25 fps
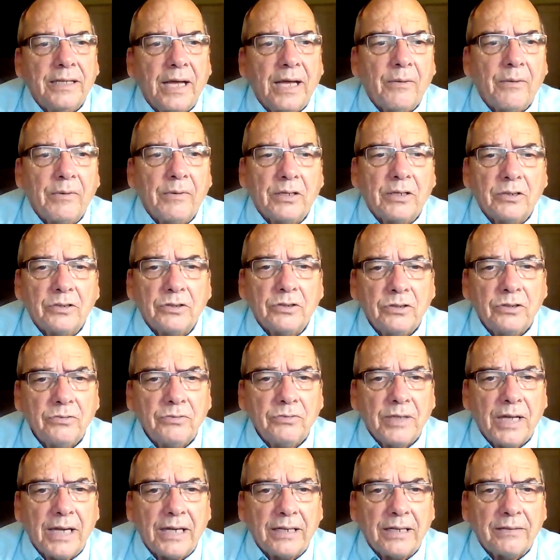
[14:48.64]
that we could
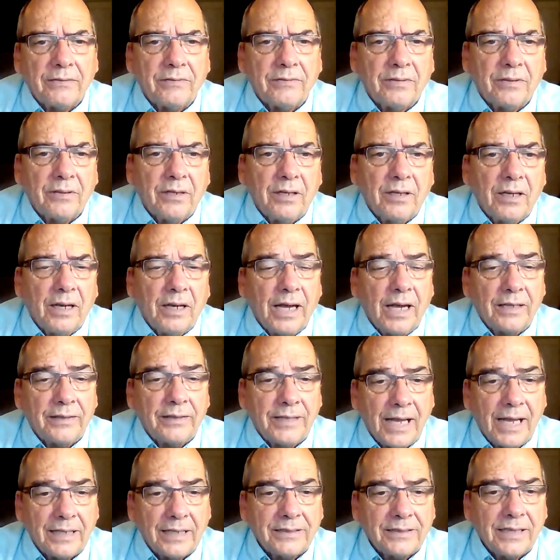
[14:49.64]
do that.
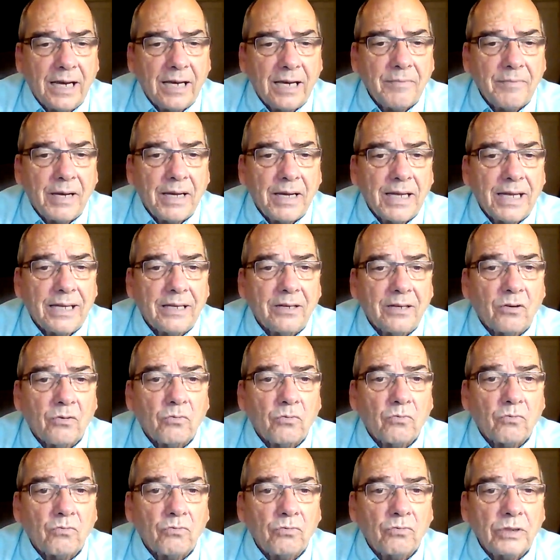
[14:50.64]
At that time, I had a
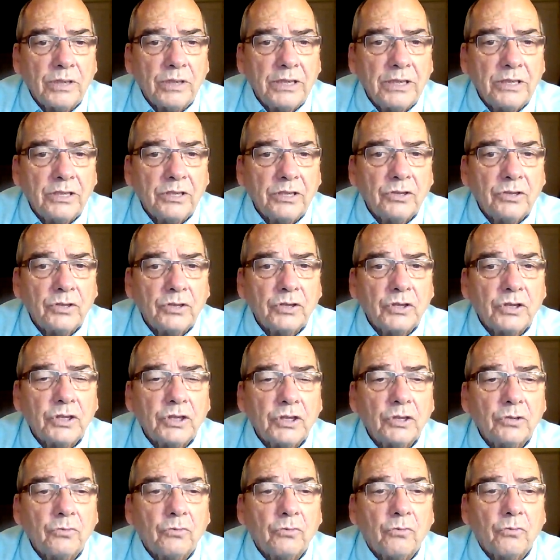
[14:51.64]

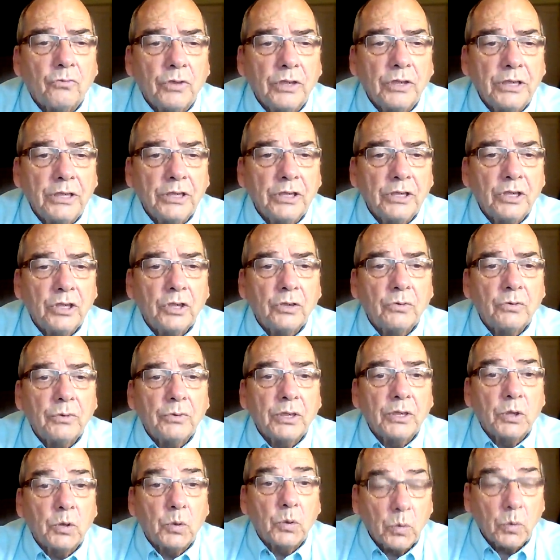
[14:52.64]
reel-to-reel
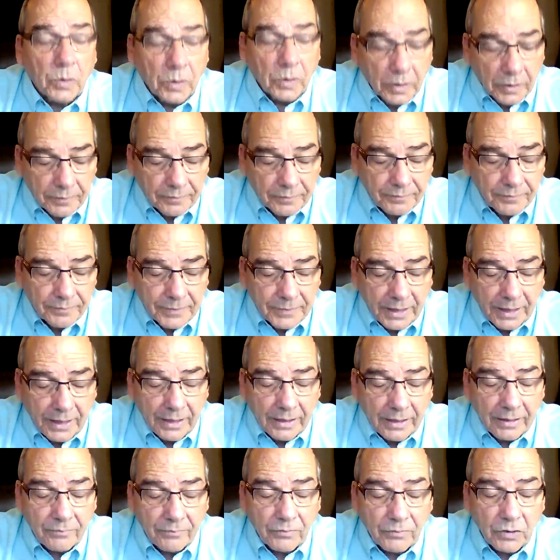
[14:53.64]
recorder.
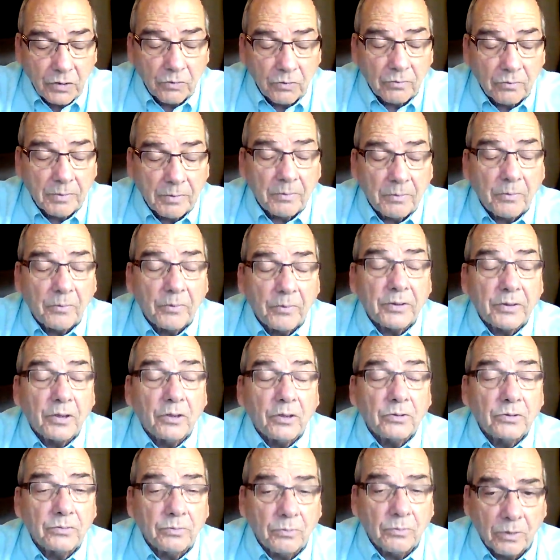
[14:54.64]
And if you remember what
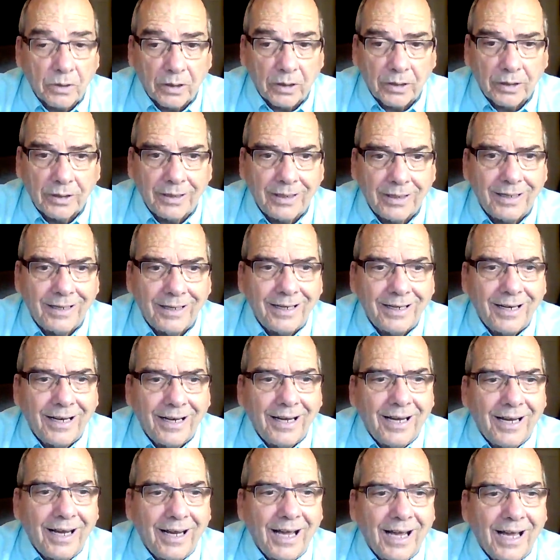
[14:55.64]
those were,
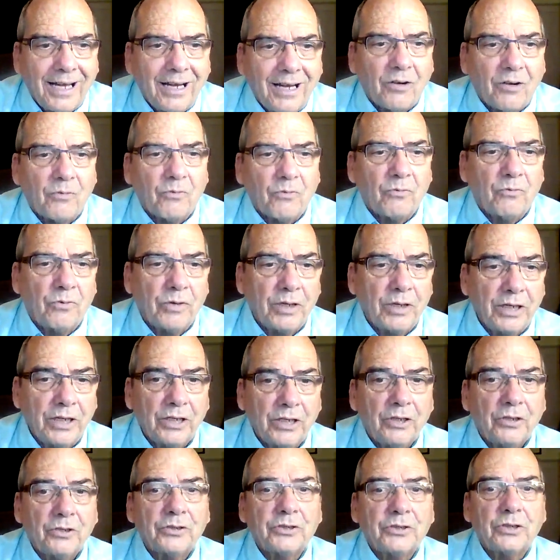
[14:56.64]
I had a
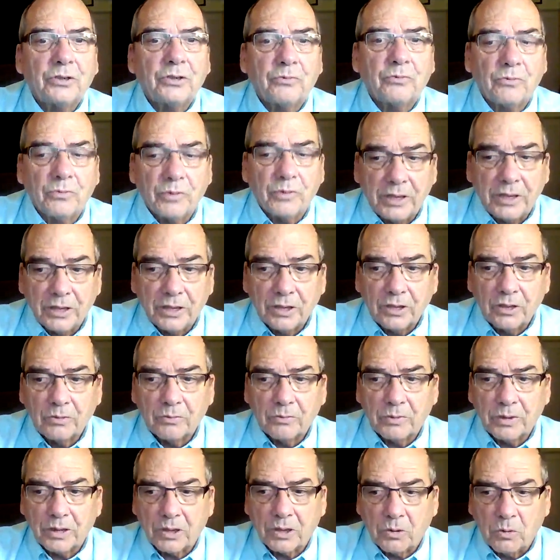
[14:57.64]

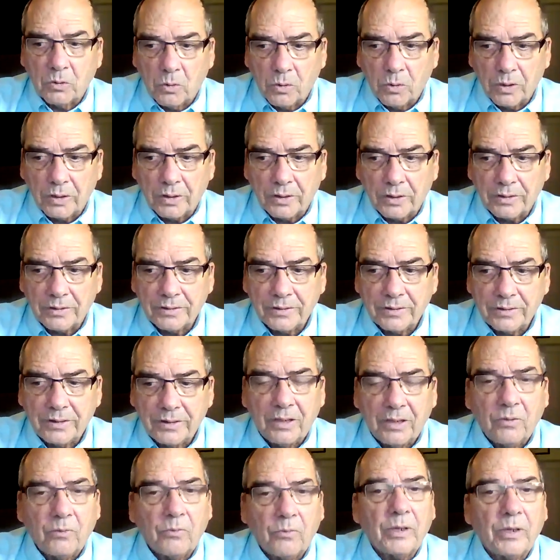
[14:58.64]
reel-to-reel recorder
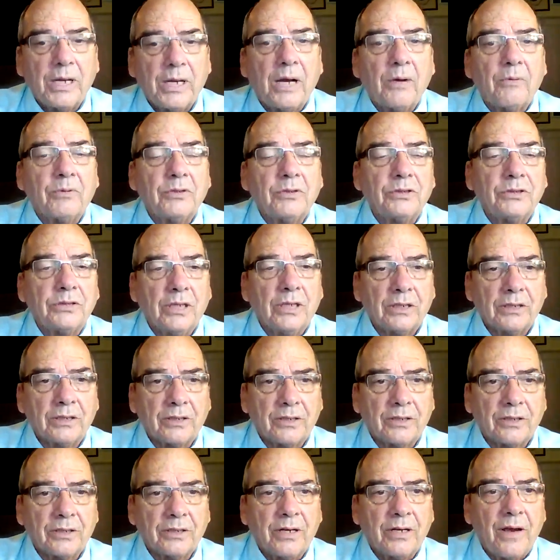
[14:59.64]
when I was
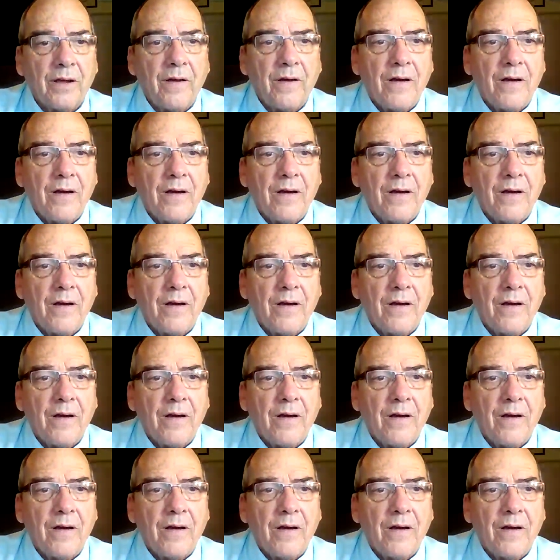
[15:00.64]
younger,